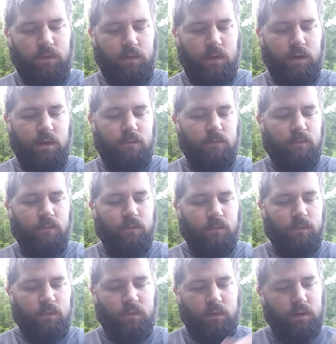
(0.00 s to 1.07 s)
Yeah.
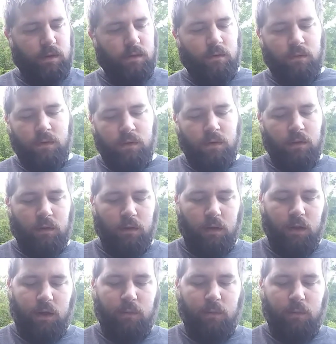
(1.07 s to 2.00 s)
Lock